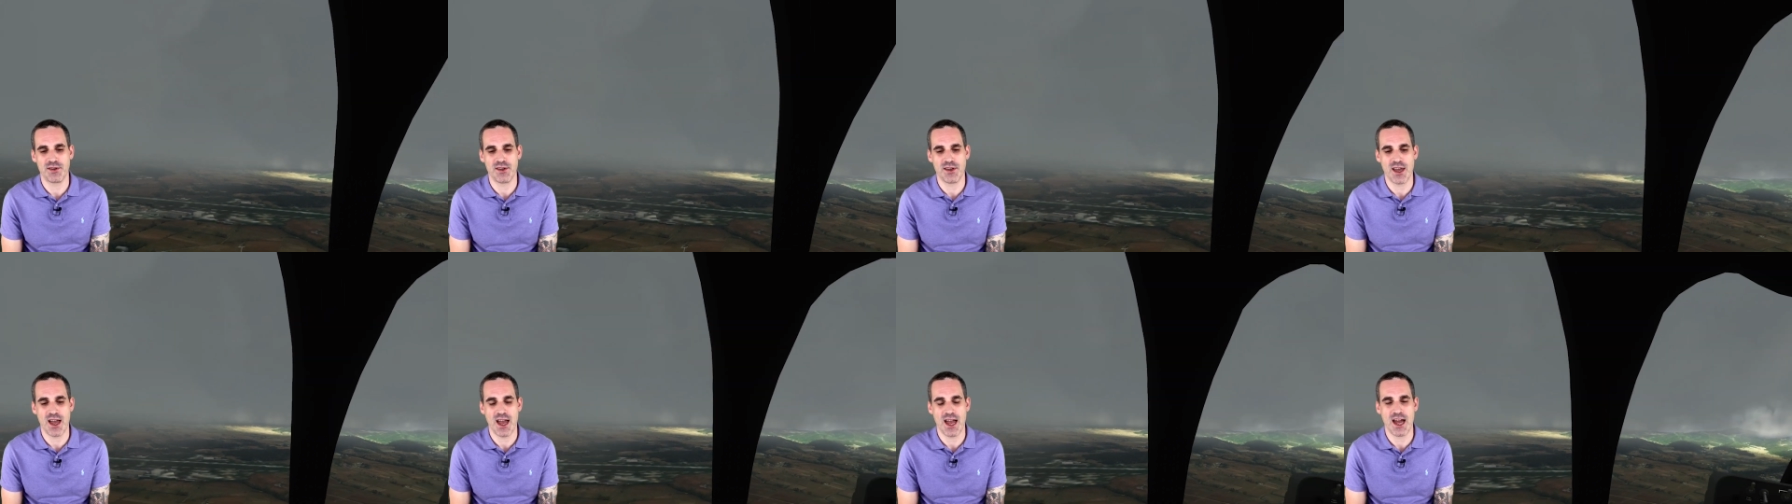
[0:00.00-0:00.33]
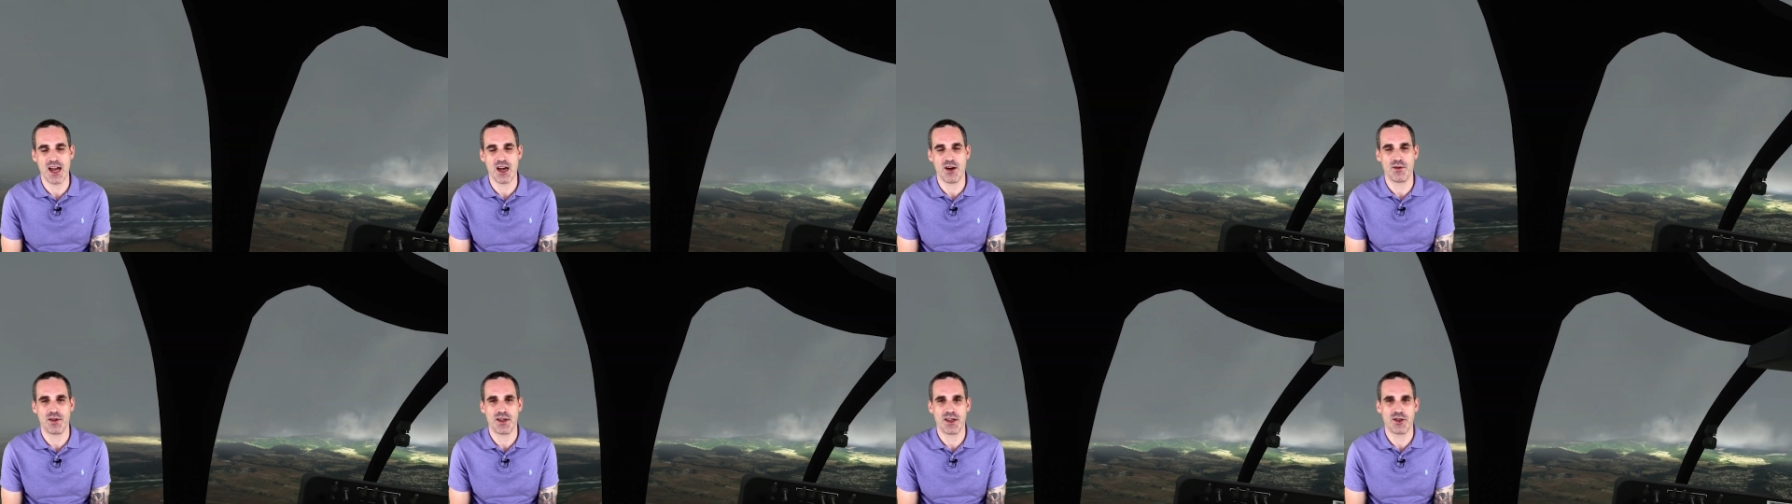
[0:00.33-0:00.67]

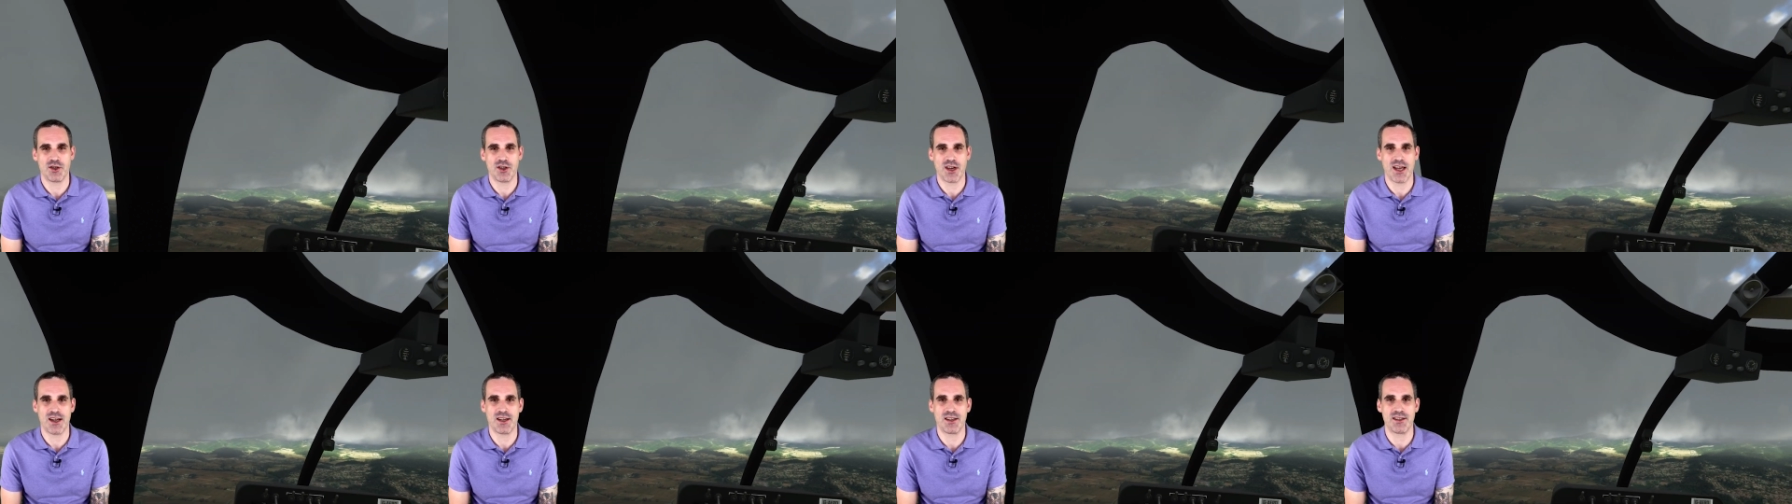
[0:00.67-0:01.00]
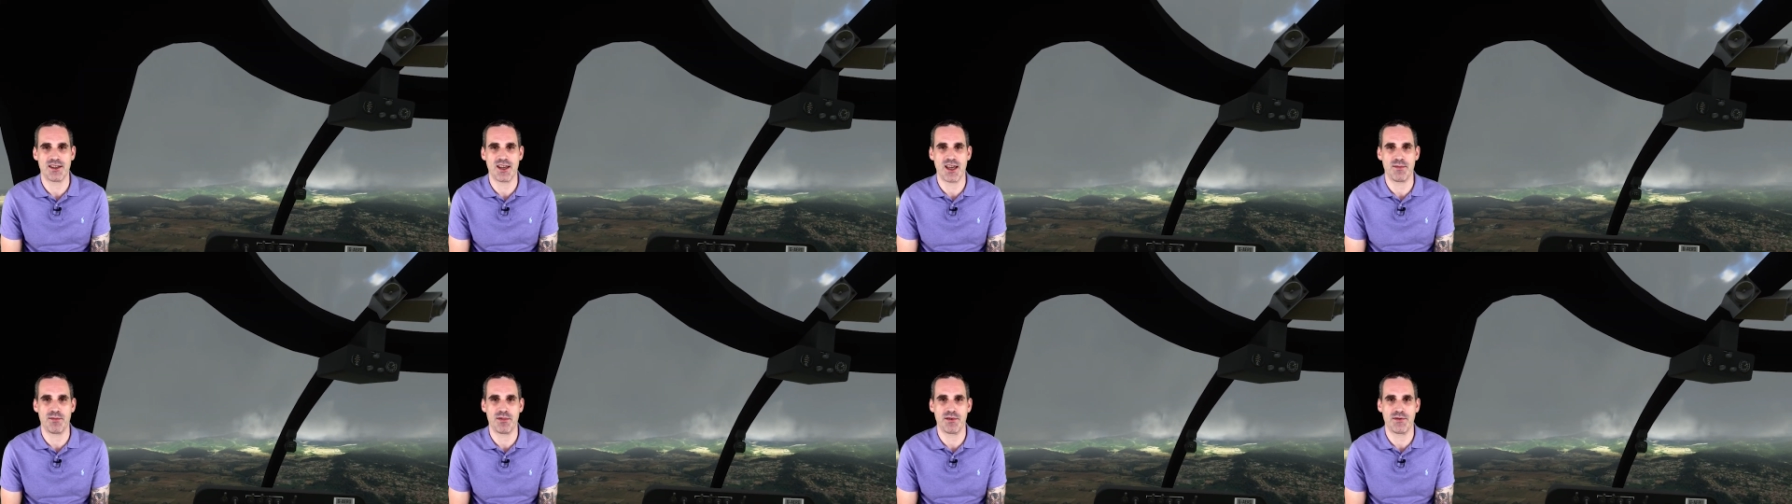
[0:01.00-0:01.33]
how each
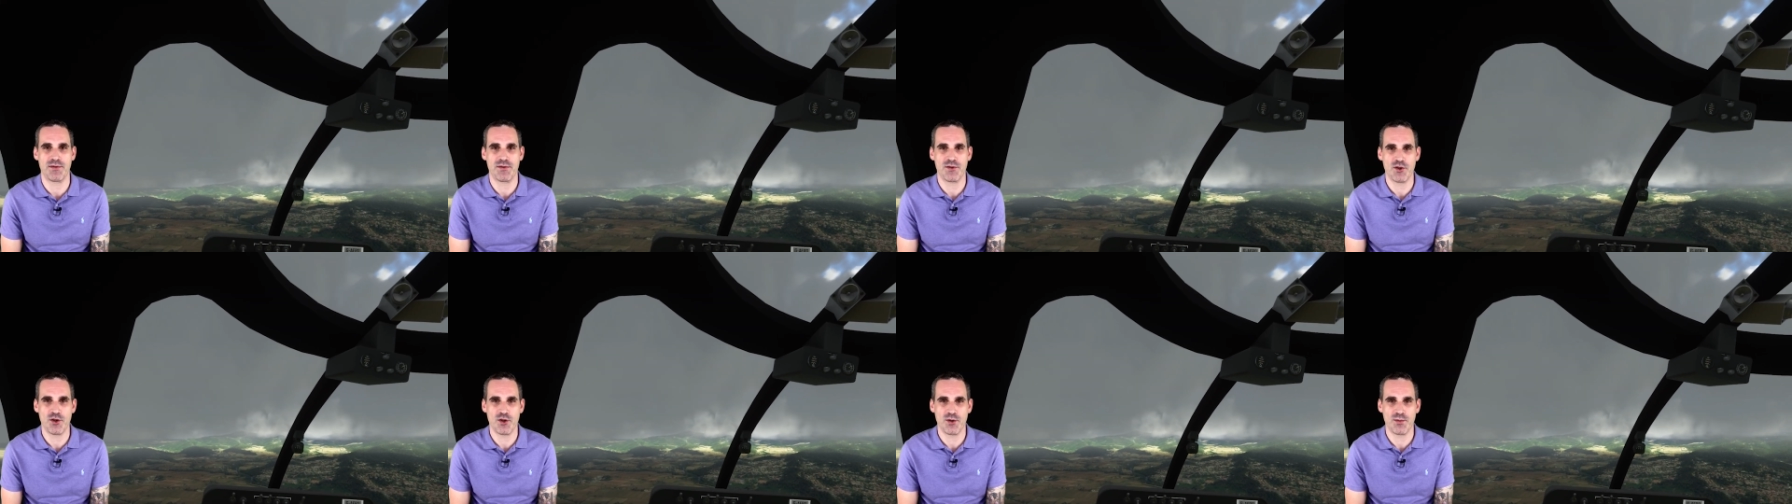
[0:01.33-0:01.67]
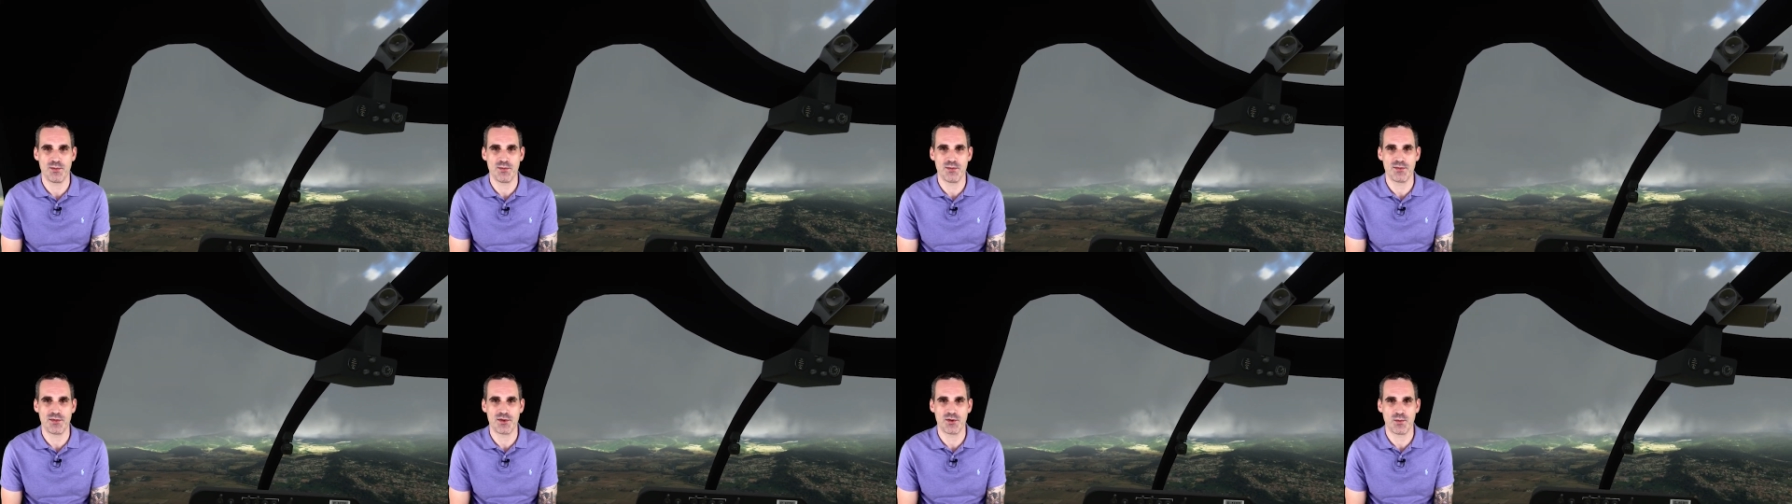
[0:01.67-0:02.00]
headset
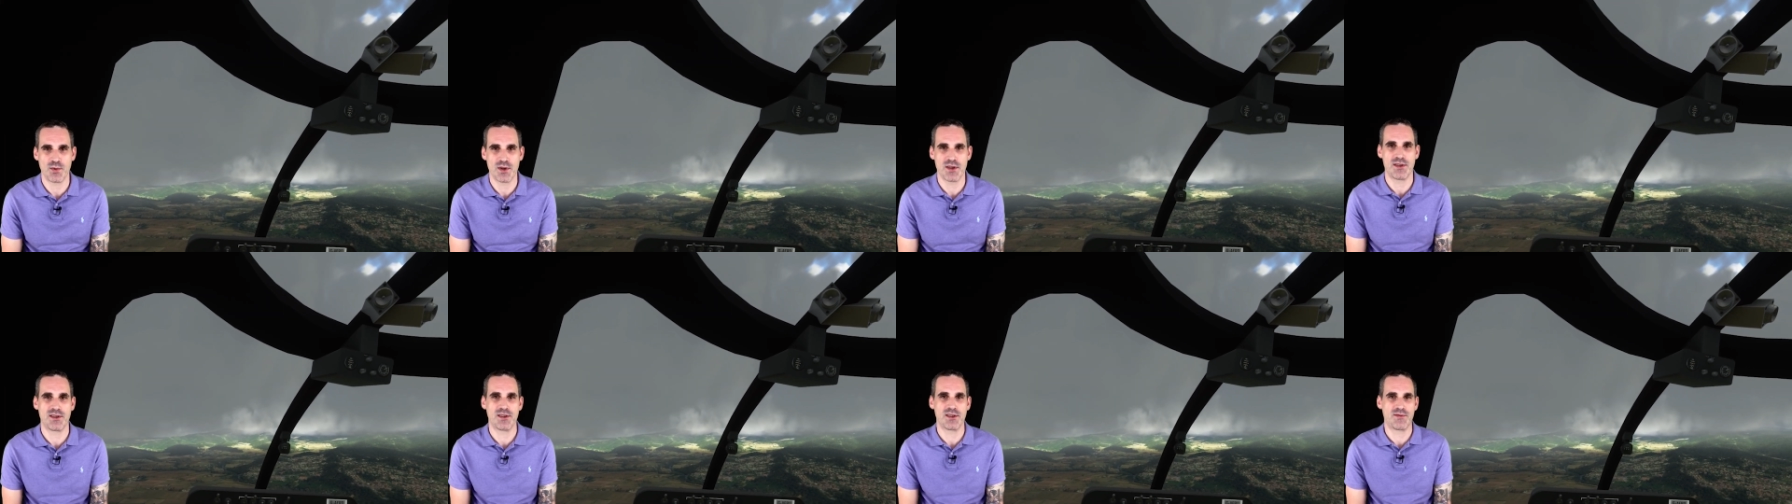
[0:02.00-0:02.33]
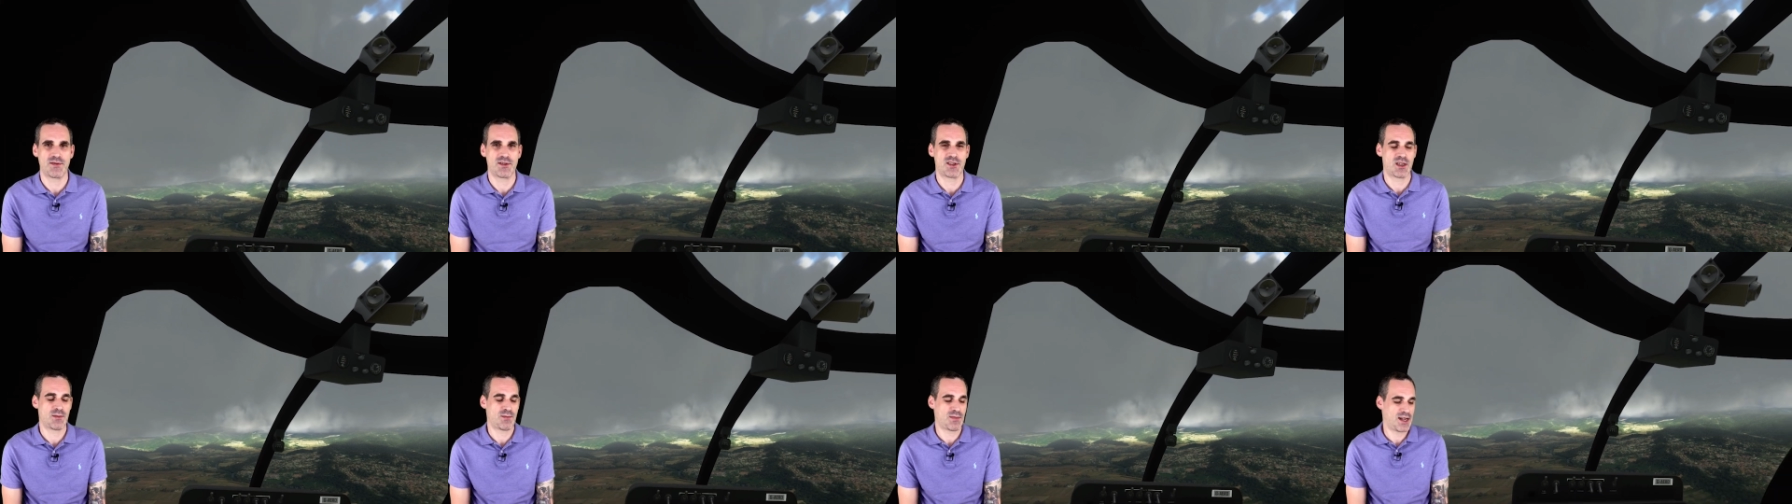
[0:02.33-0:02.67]
performs with the
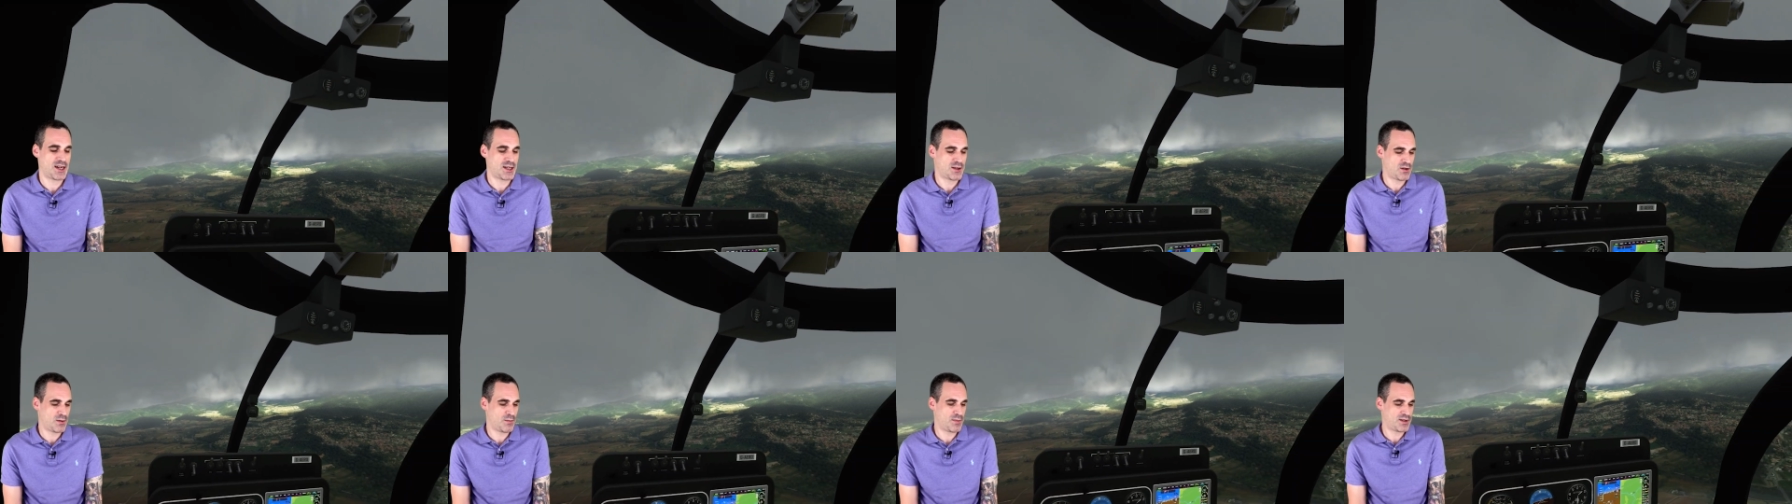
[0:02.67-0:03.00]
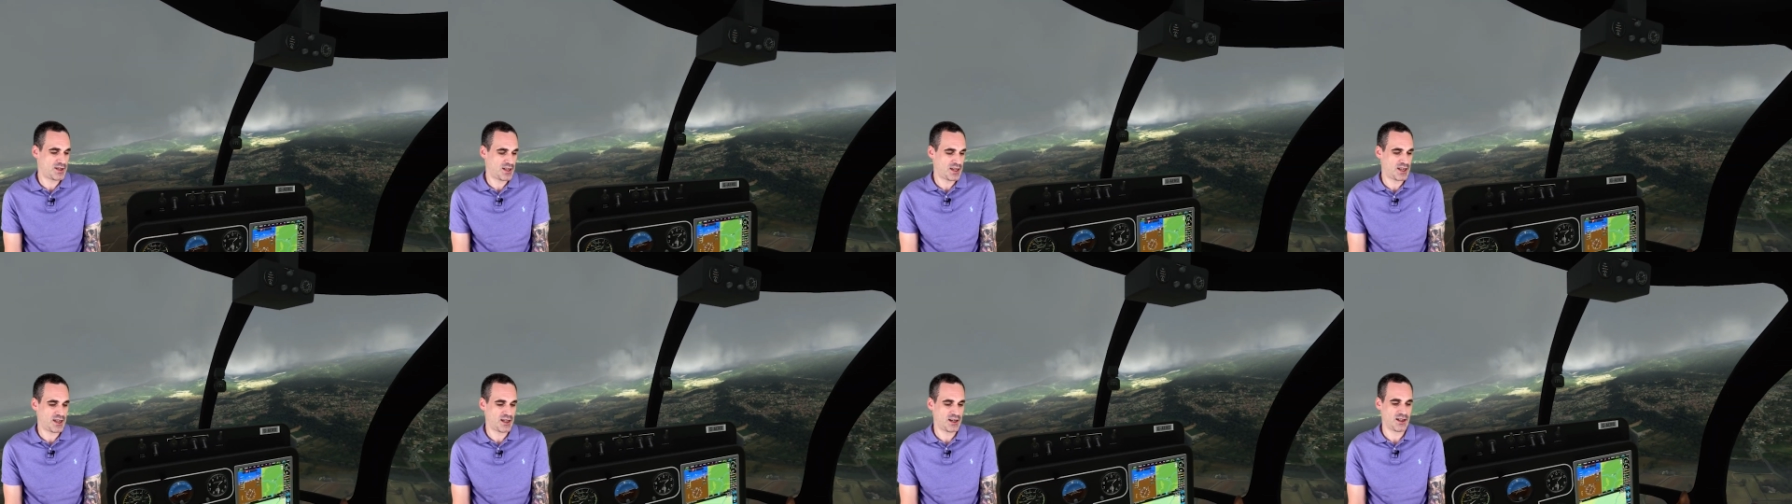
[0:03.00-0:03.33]
simulator in
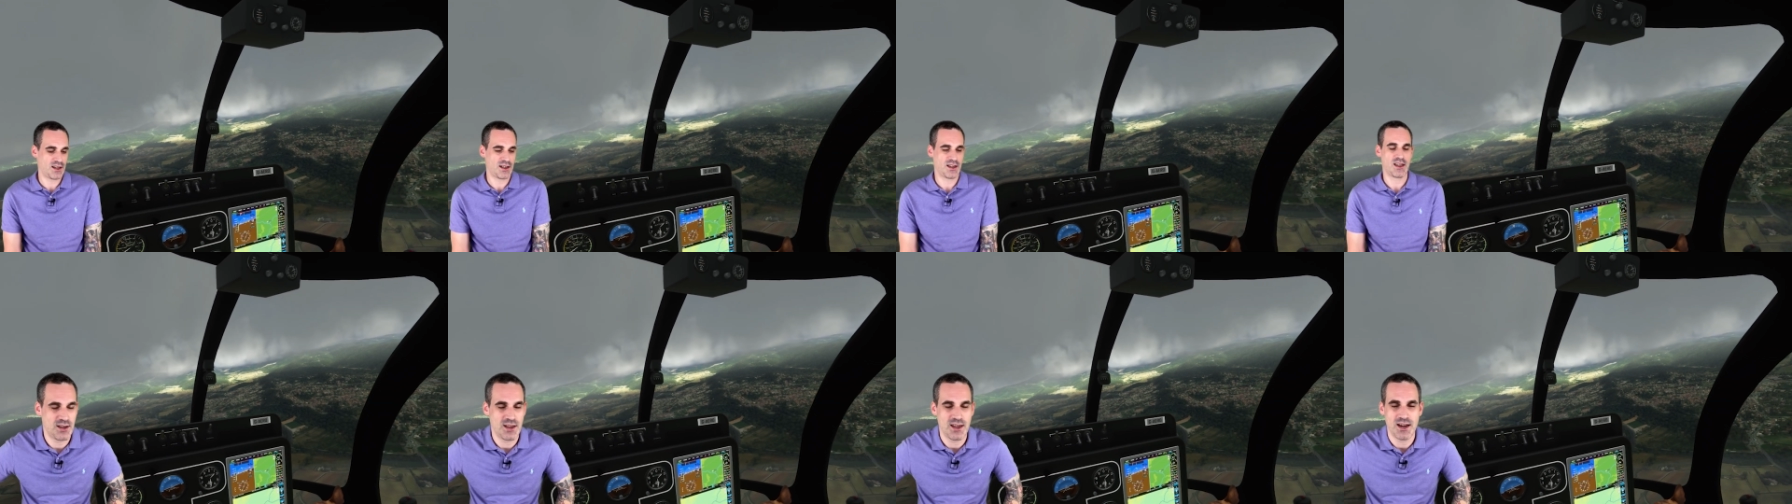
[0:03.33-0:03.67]
particular.